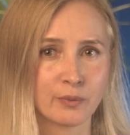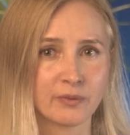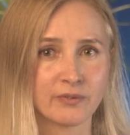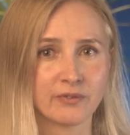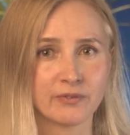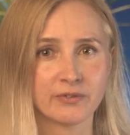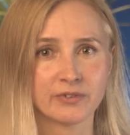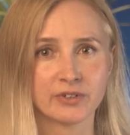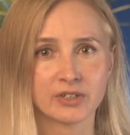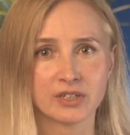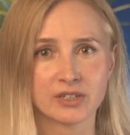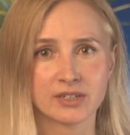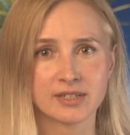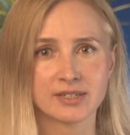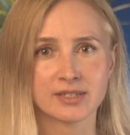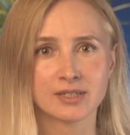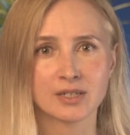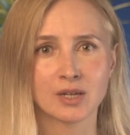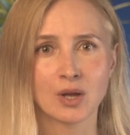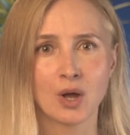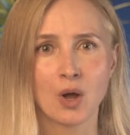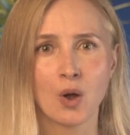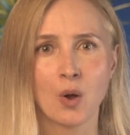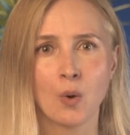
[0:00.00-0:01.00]

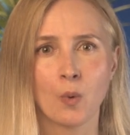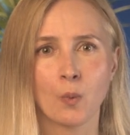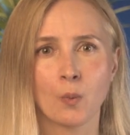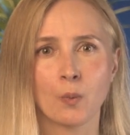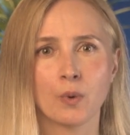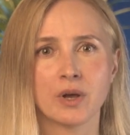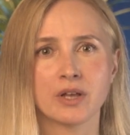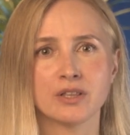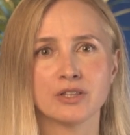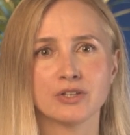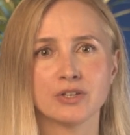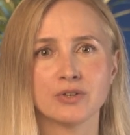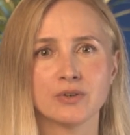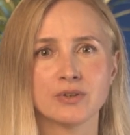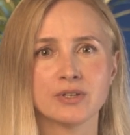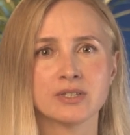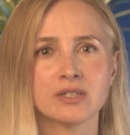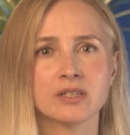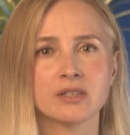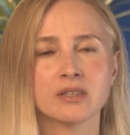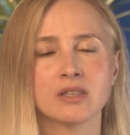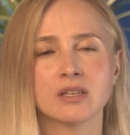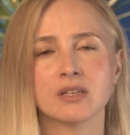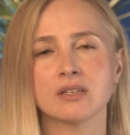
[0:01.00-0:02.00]
First, when
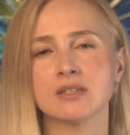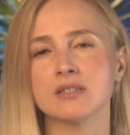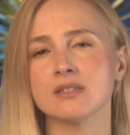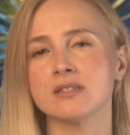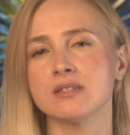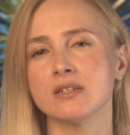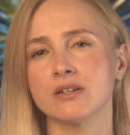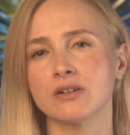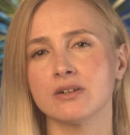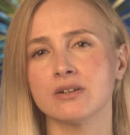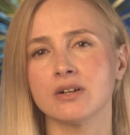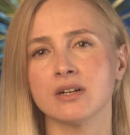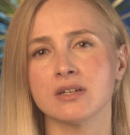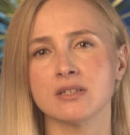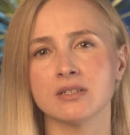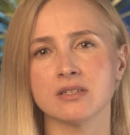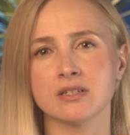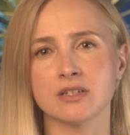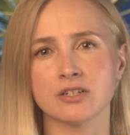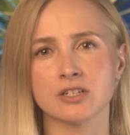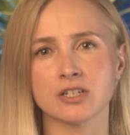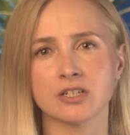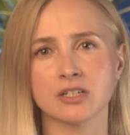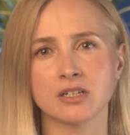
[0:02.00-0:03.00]
using the zero
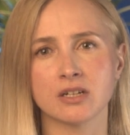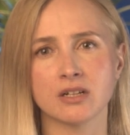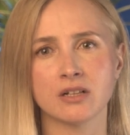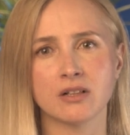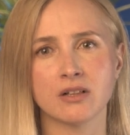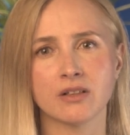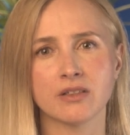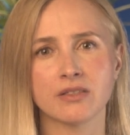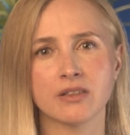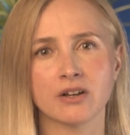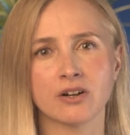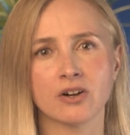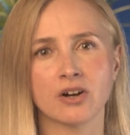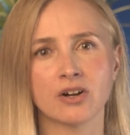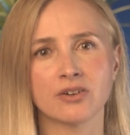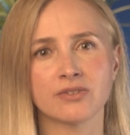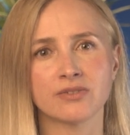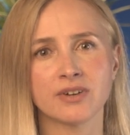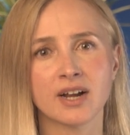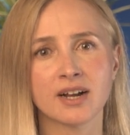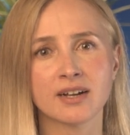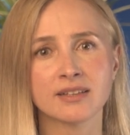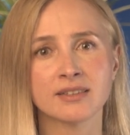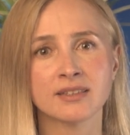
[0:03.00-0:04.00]
conditional, the
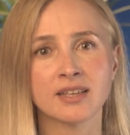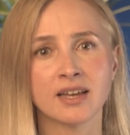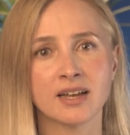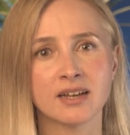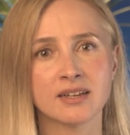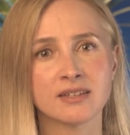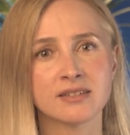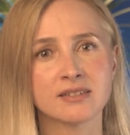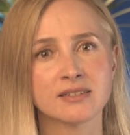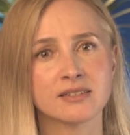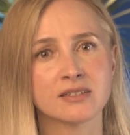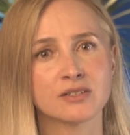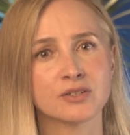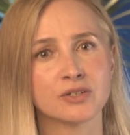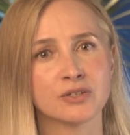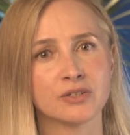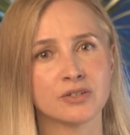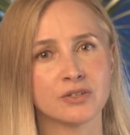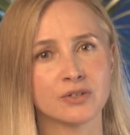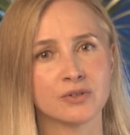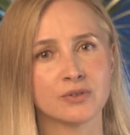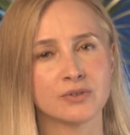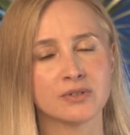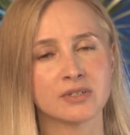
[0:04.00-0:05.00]
correct tense to
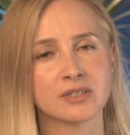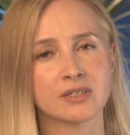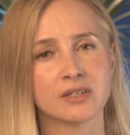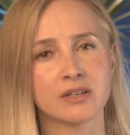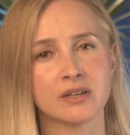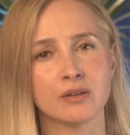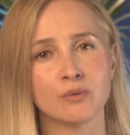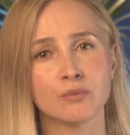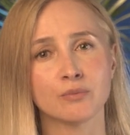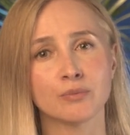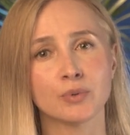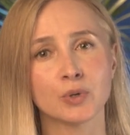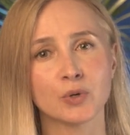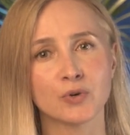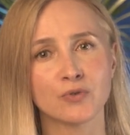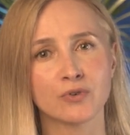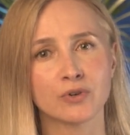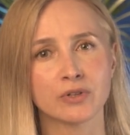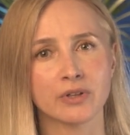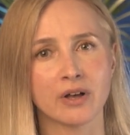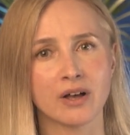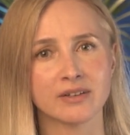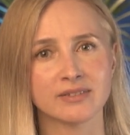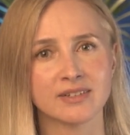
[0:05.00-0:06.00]
use in
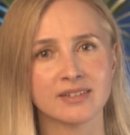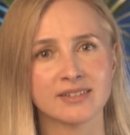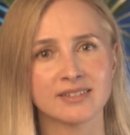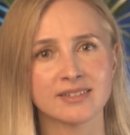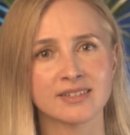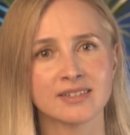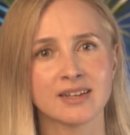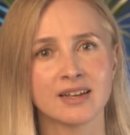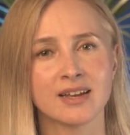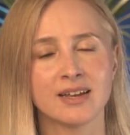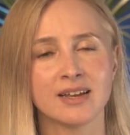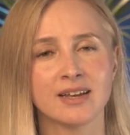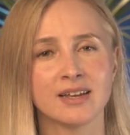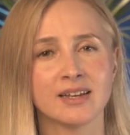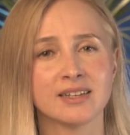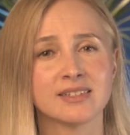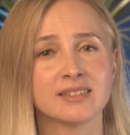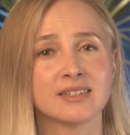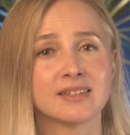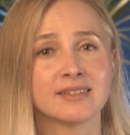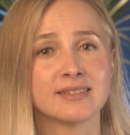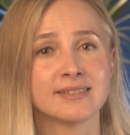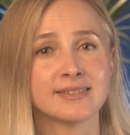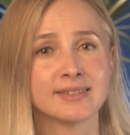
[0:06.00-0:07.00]
both clauses
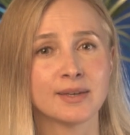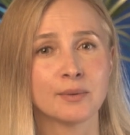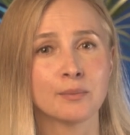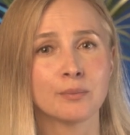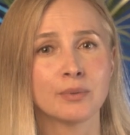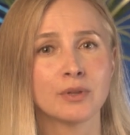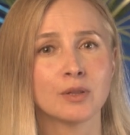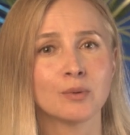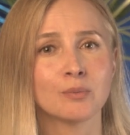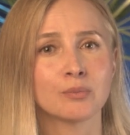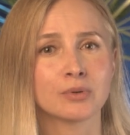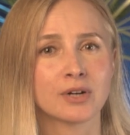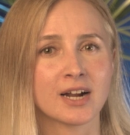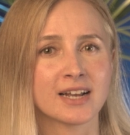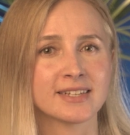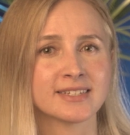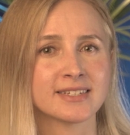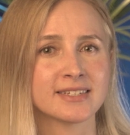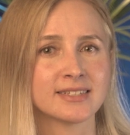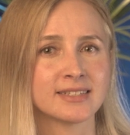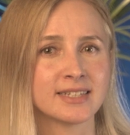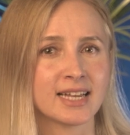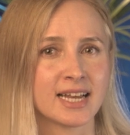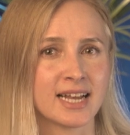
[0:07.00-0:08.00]
is the simple
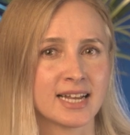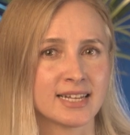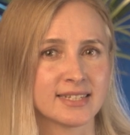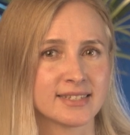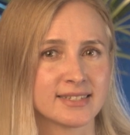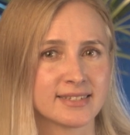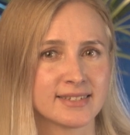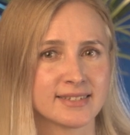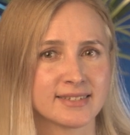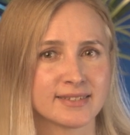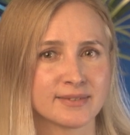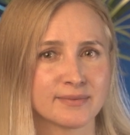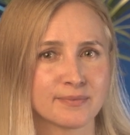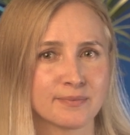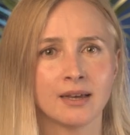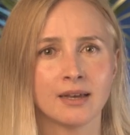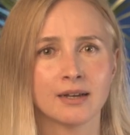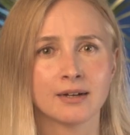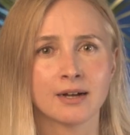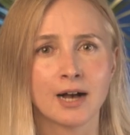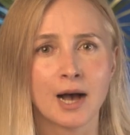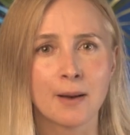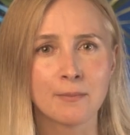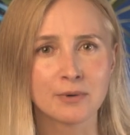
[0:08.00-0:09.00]
present tense.
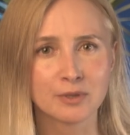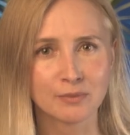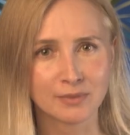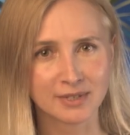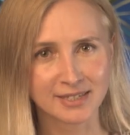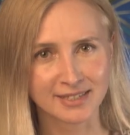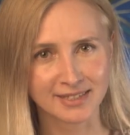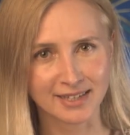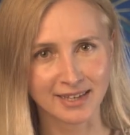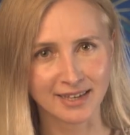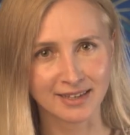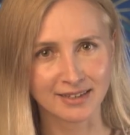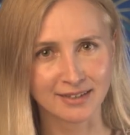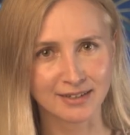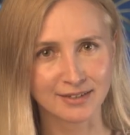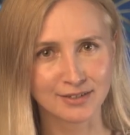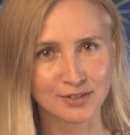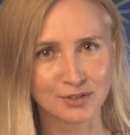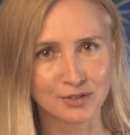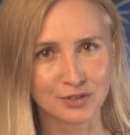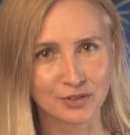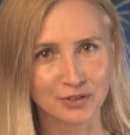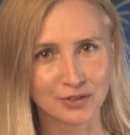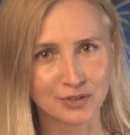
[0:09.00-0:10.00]
A common mistake
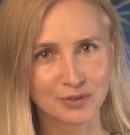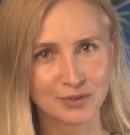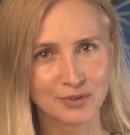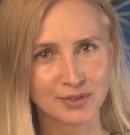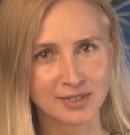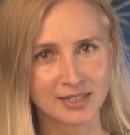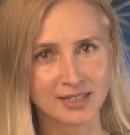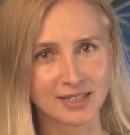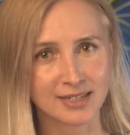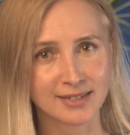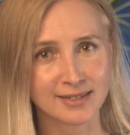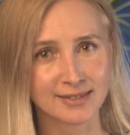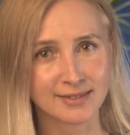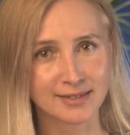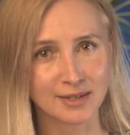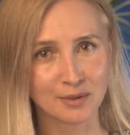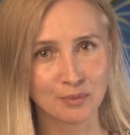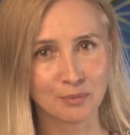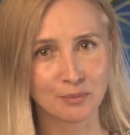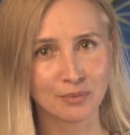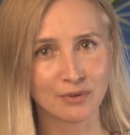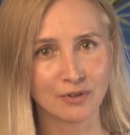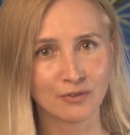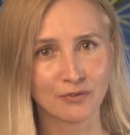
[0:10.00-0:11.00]
is to use the
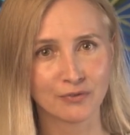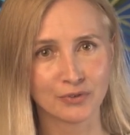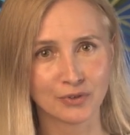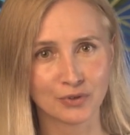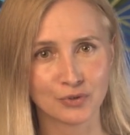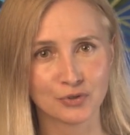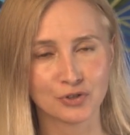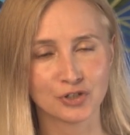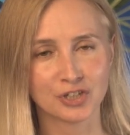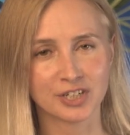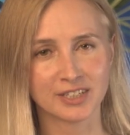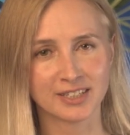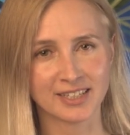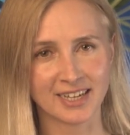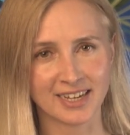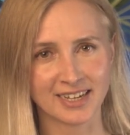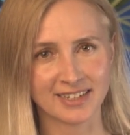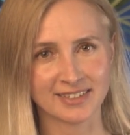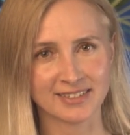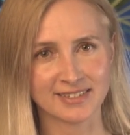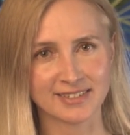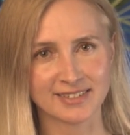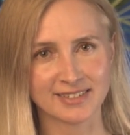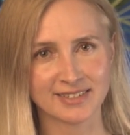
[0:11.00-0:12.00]
simple future
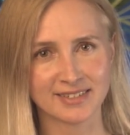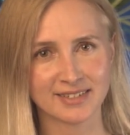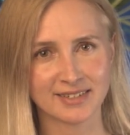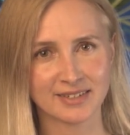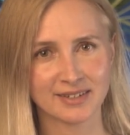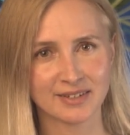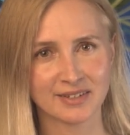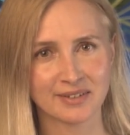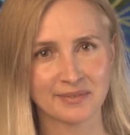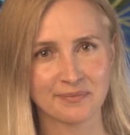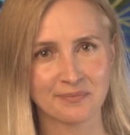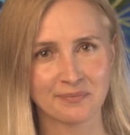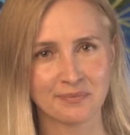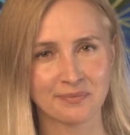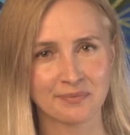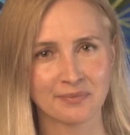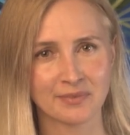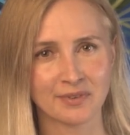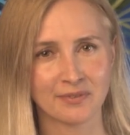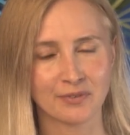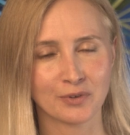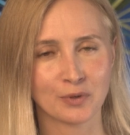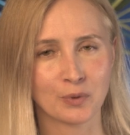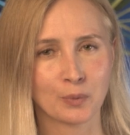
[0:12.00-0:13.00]
tense.
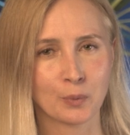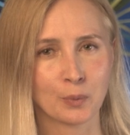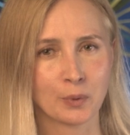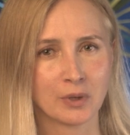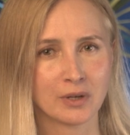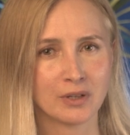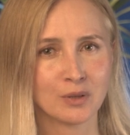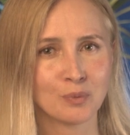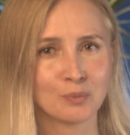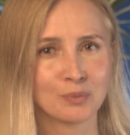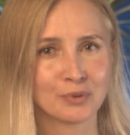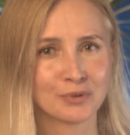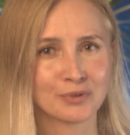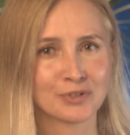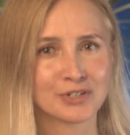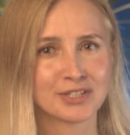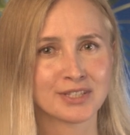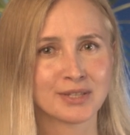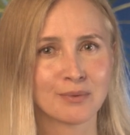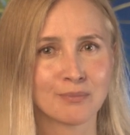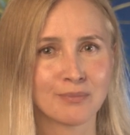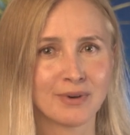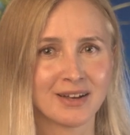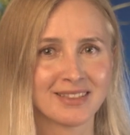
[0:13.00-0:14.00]
If you will push
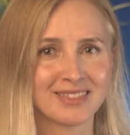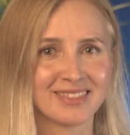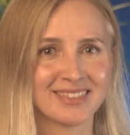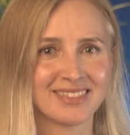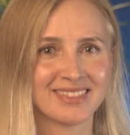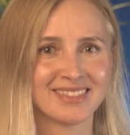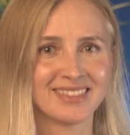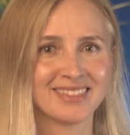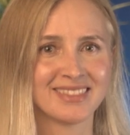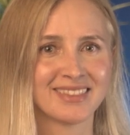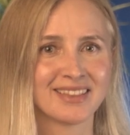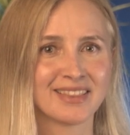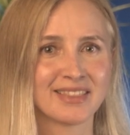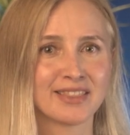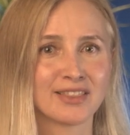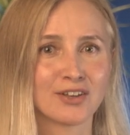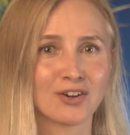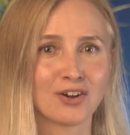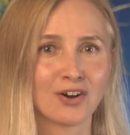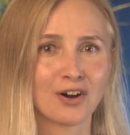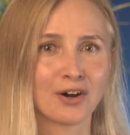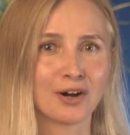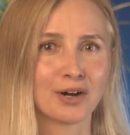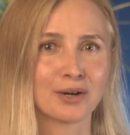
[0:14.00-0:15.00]
the button,
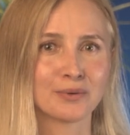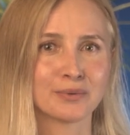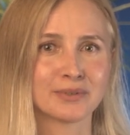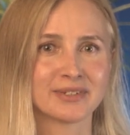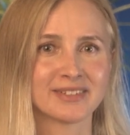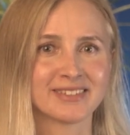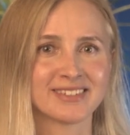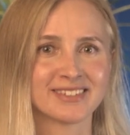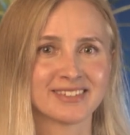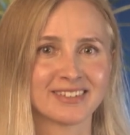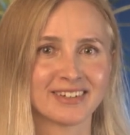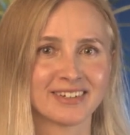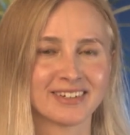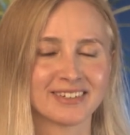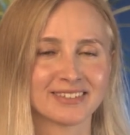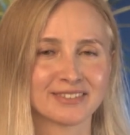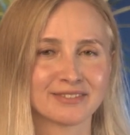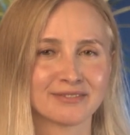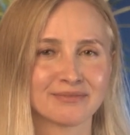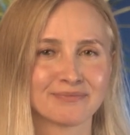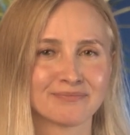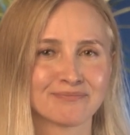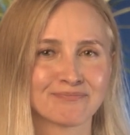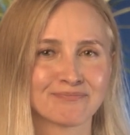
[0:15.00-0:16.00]
the car will start.